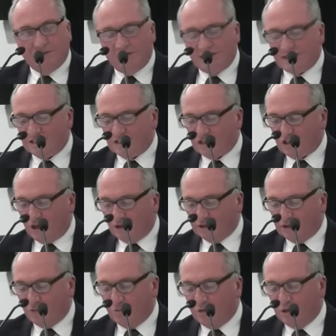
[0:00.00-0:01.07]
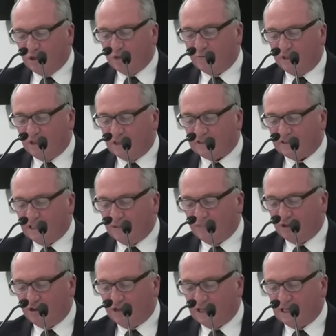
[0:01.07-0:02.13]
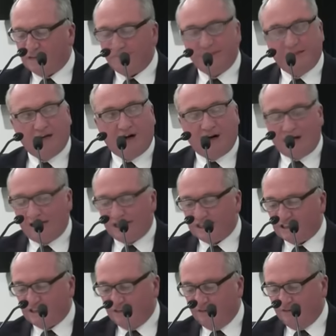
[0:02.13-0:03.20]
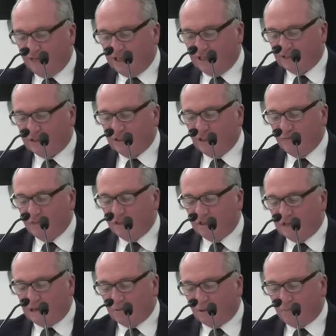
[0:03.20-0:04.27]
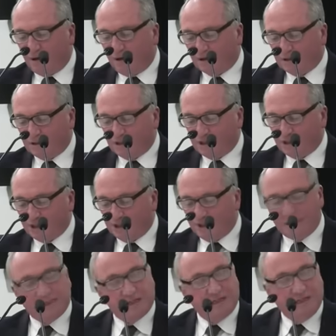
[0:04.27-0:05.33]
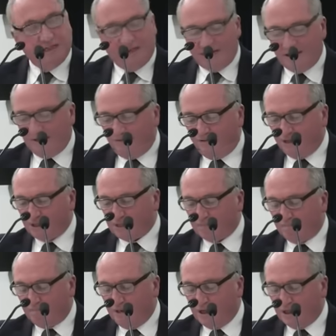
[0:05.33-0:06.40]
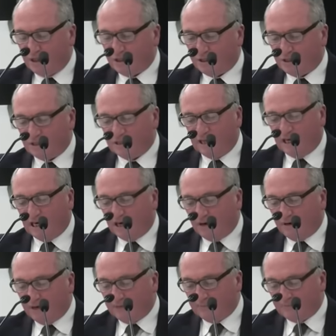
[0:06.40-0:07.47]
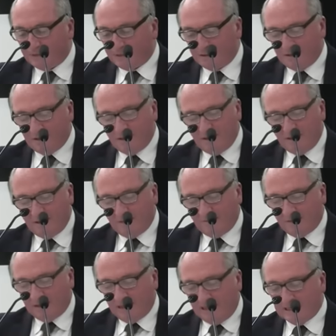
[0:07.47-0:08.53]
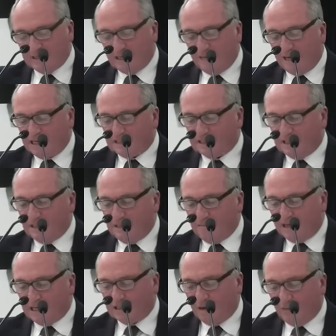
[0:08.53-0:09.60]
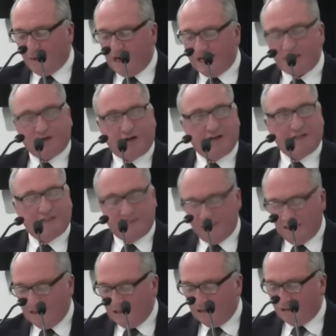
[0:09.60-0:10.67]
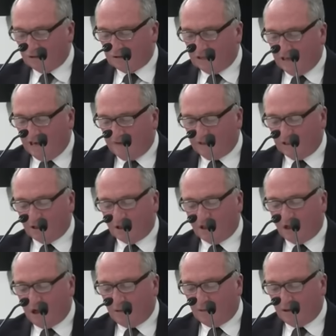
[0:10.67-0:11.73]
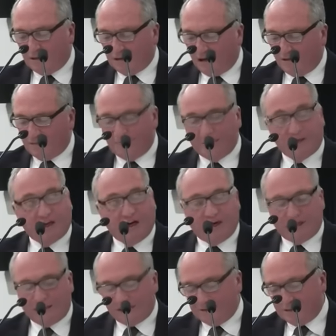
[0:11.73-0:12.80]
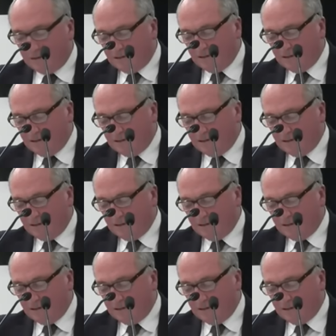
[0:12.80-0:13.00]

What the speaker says: This is salt in their wounds when I see them turning up in their hired SUVs with their double-pocketed shirts and their first purchase RMs, as they basically make their way trying to look, having the clobber of the bucolic.